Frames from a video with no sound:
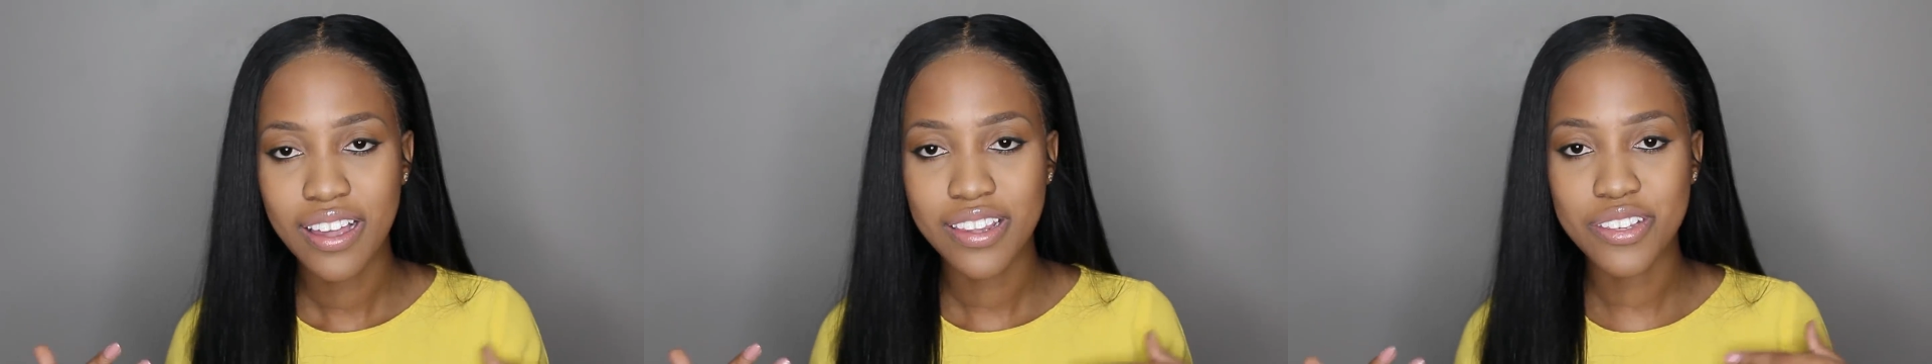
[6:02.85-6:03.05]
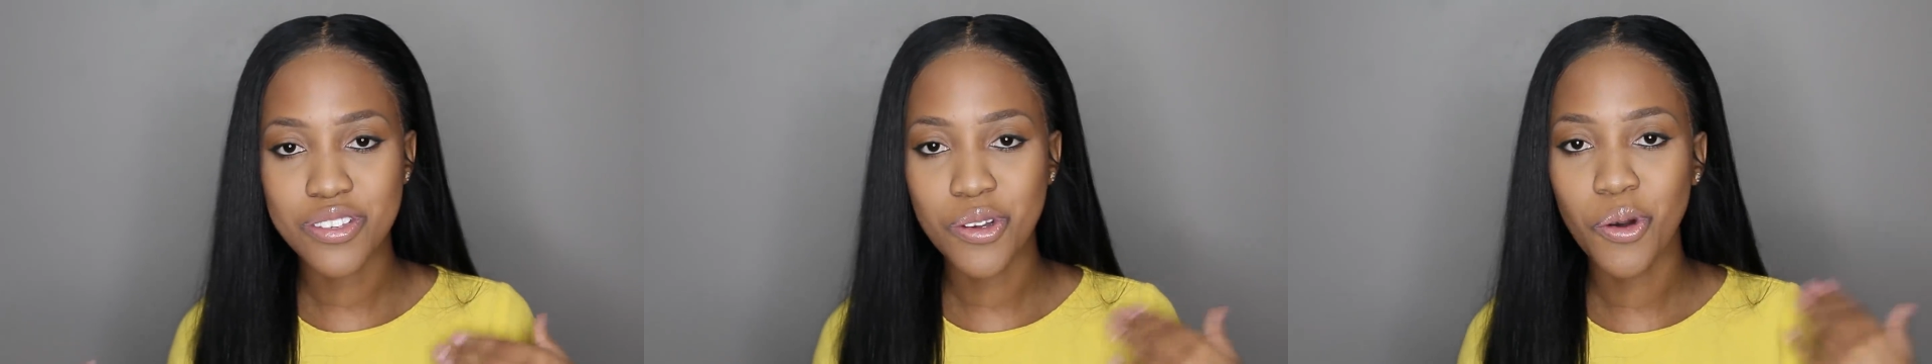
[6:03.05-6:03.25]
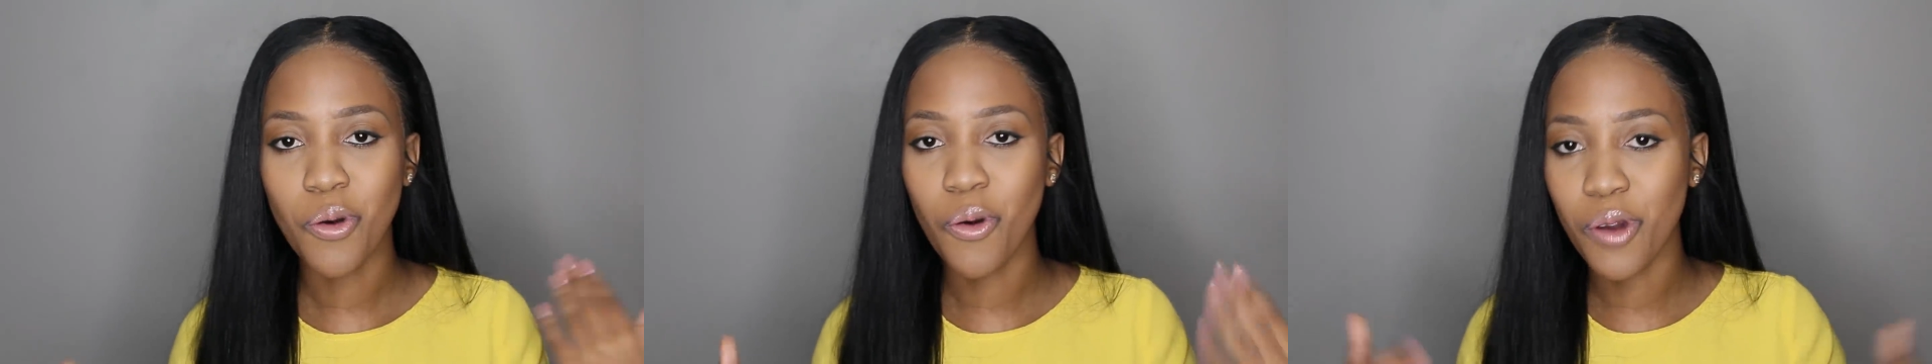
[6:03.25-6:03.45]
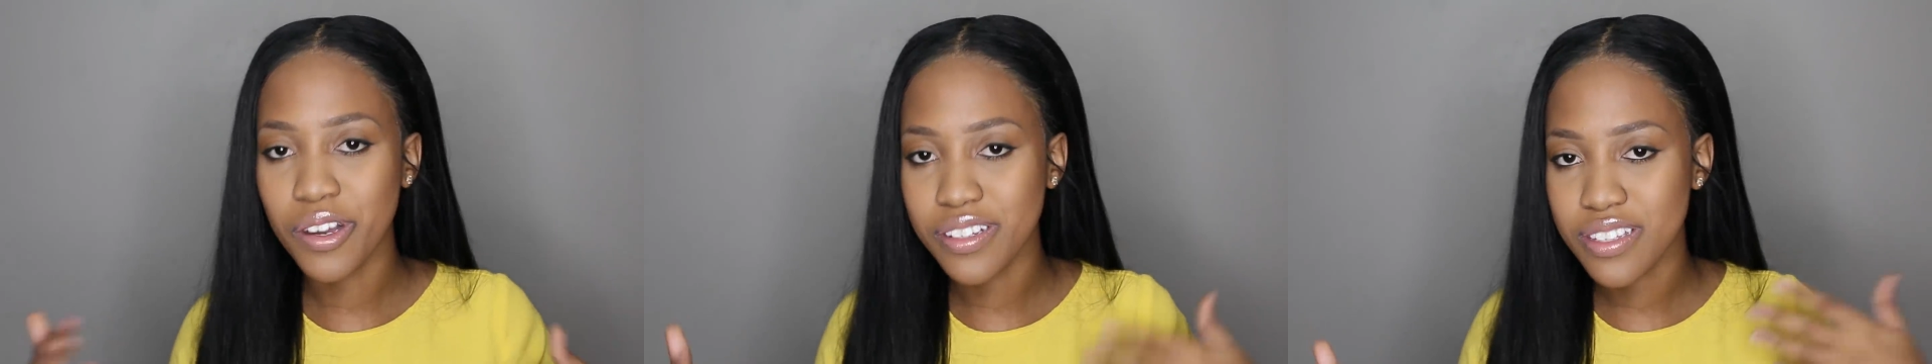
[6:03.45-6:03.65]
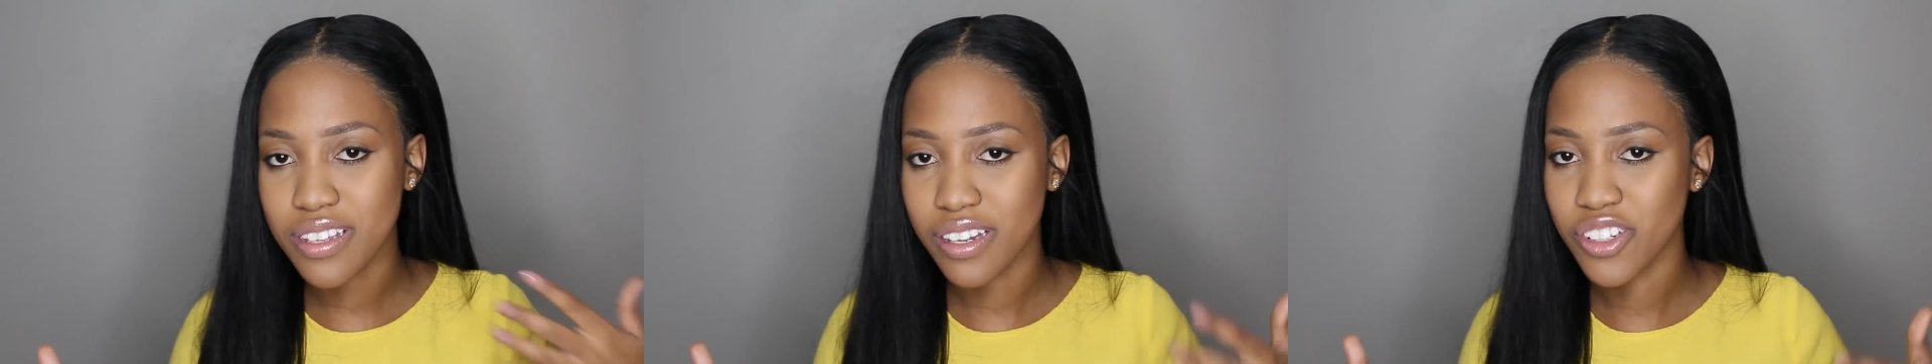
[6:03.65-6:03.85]
there's no
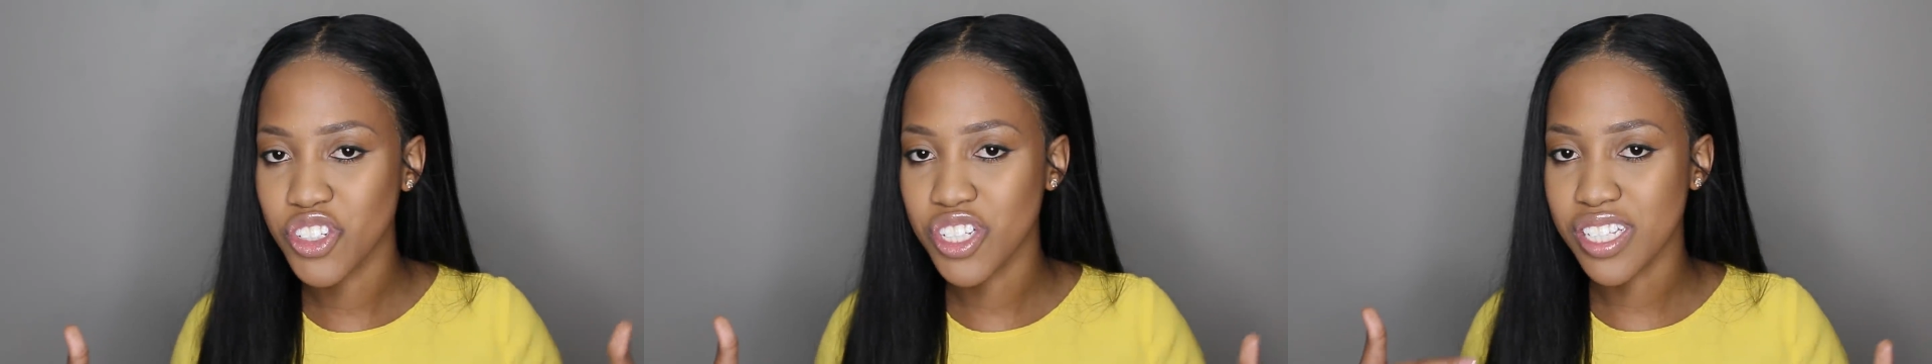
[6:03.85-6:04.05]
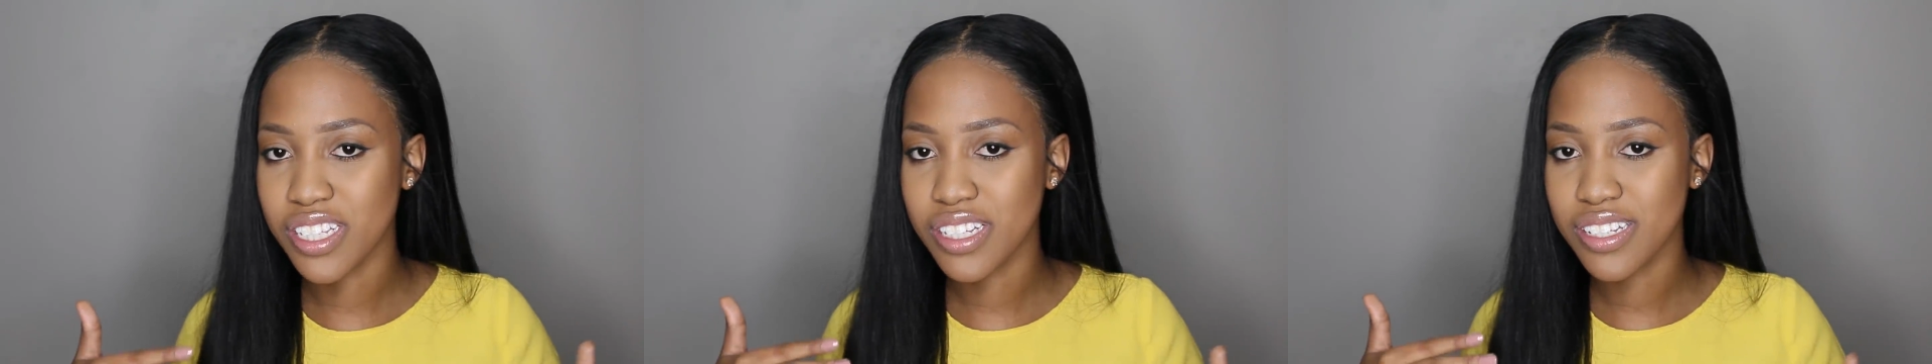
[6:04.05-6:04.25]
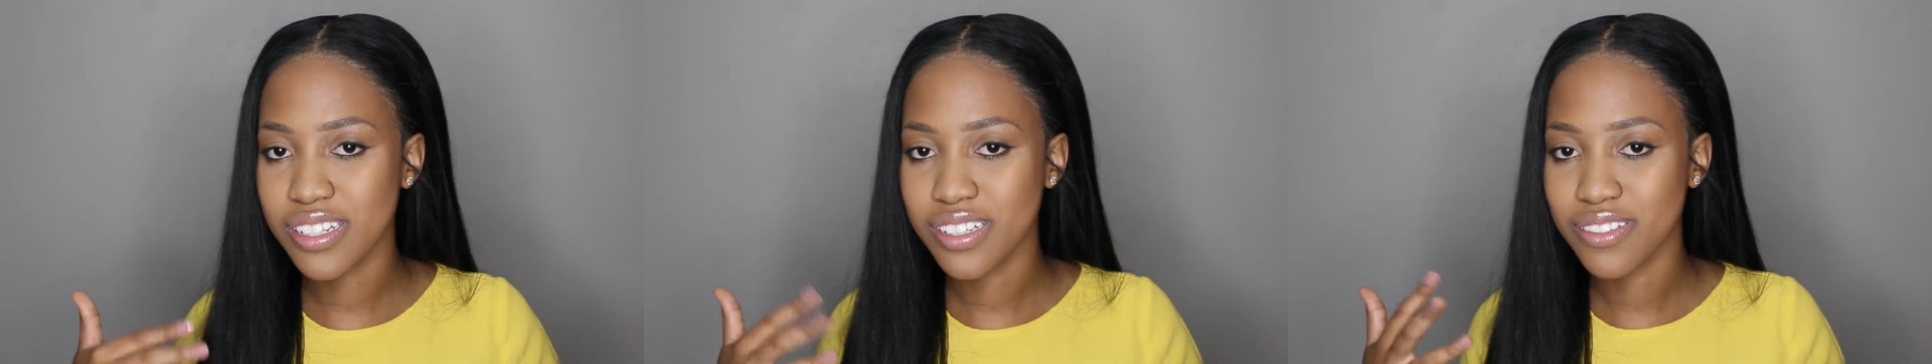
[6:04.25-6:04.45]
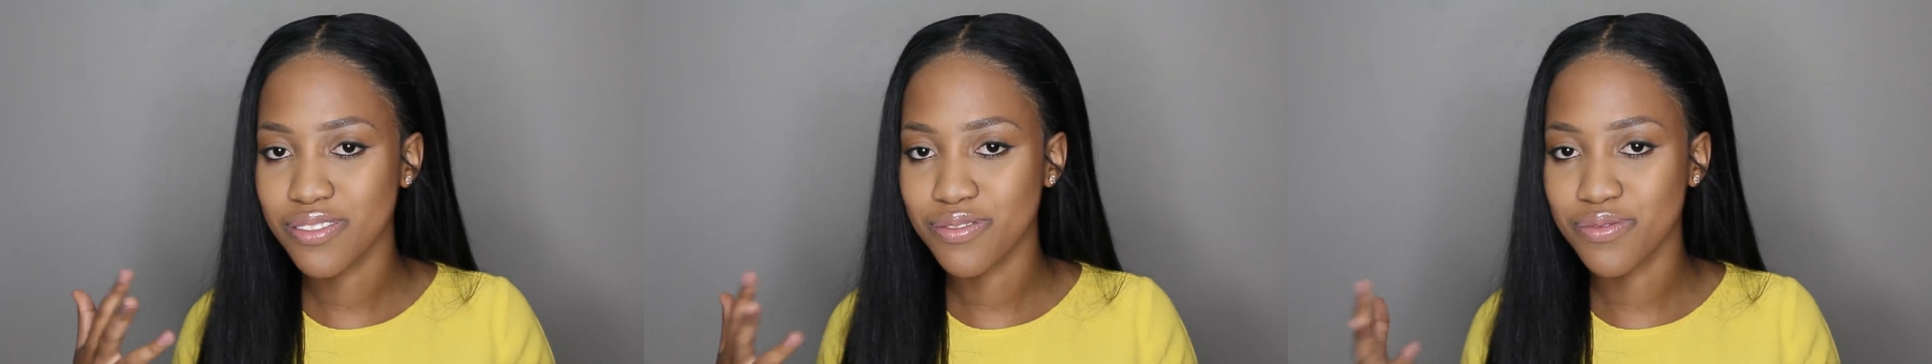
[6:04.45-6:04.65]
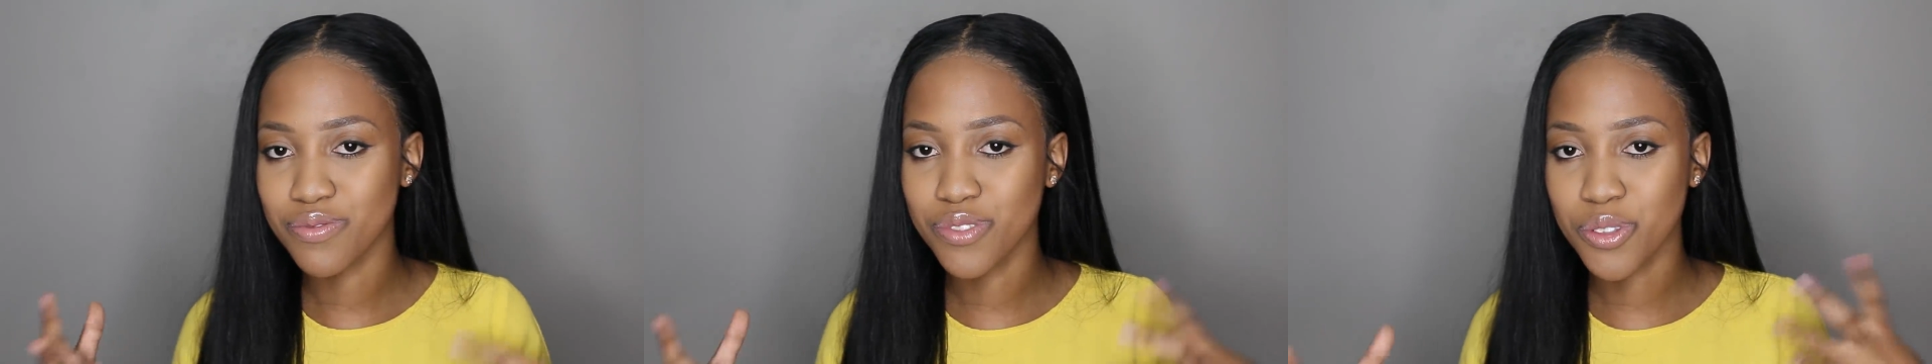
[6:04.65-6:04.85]
oils that are just
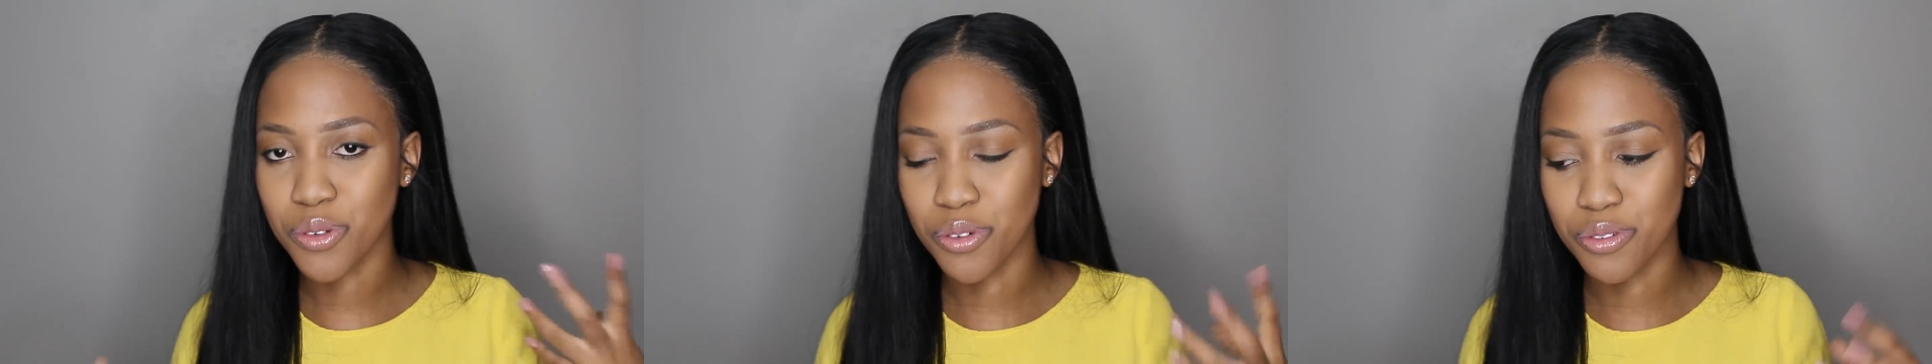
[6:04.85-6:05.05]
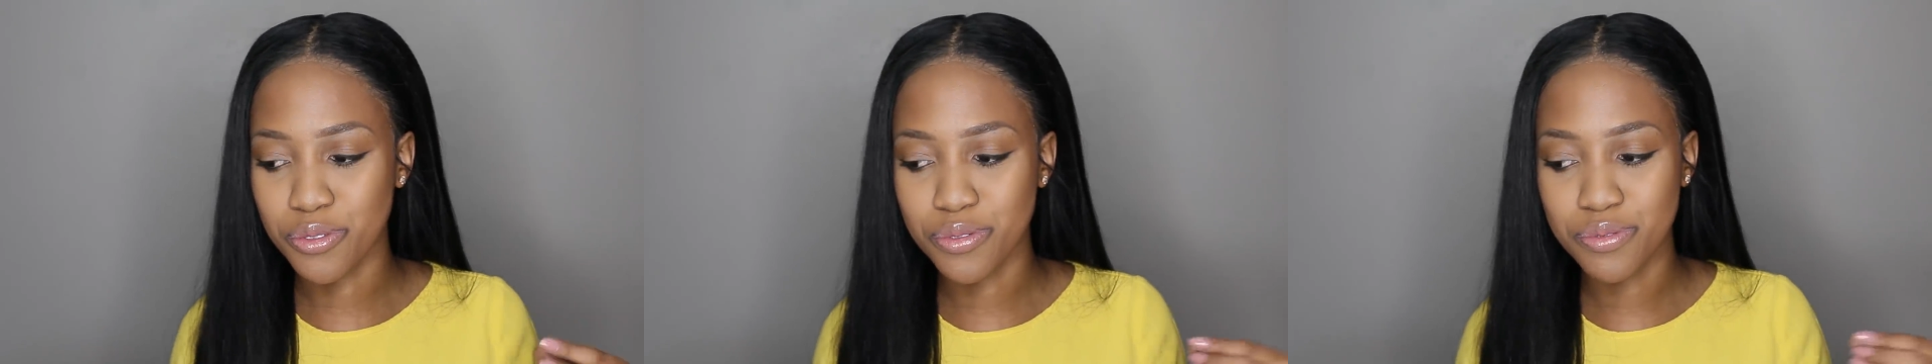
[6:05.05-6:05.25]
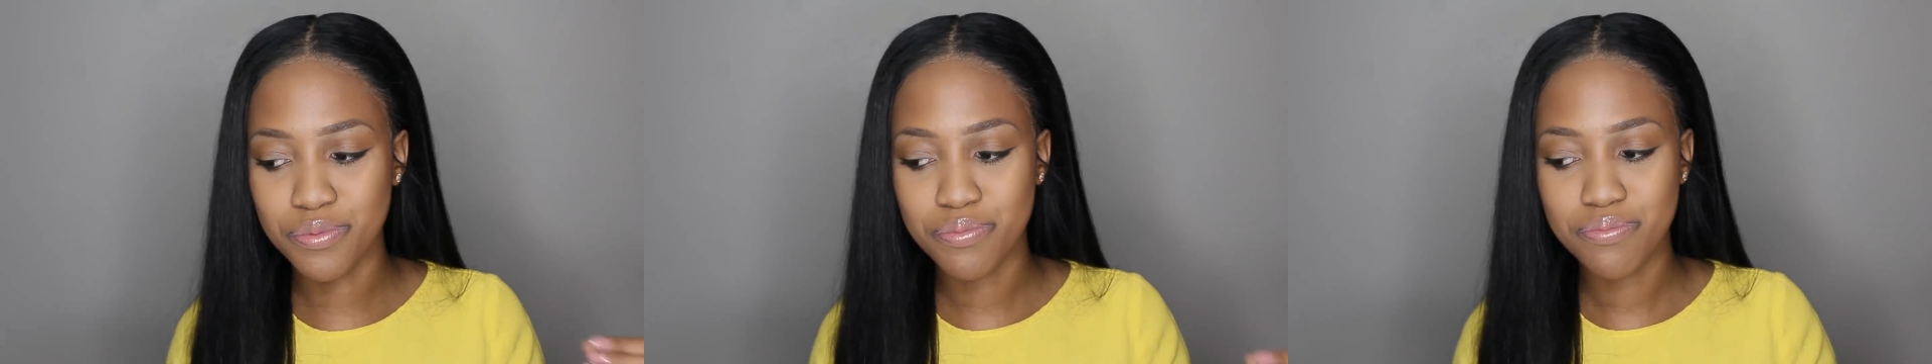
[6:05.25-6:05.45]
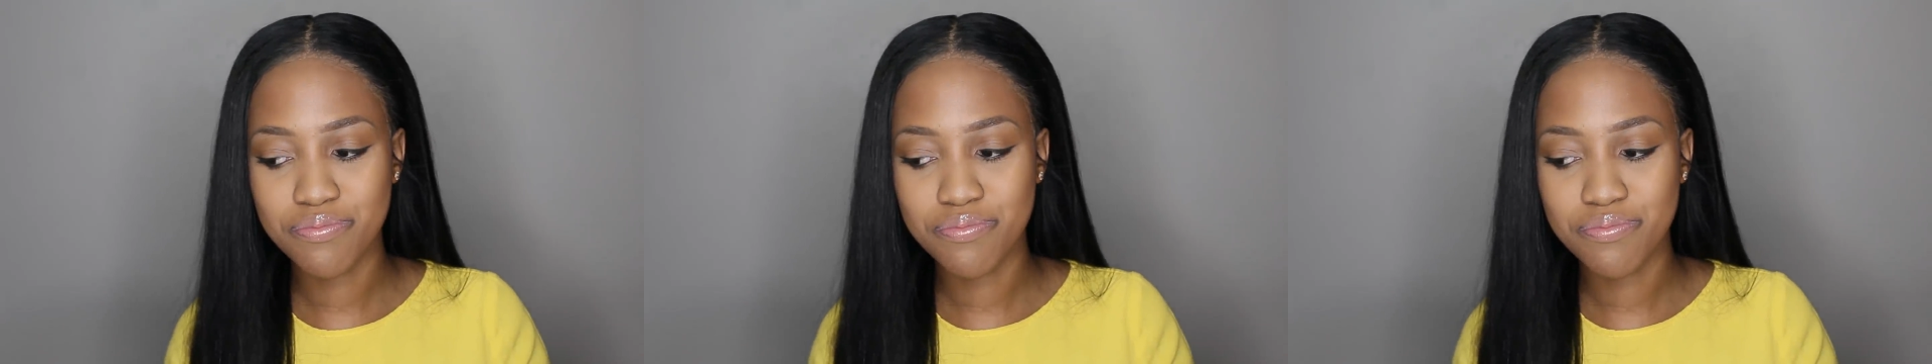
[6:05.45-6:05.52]
sort of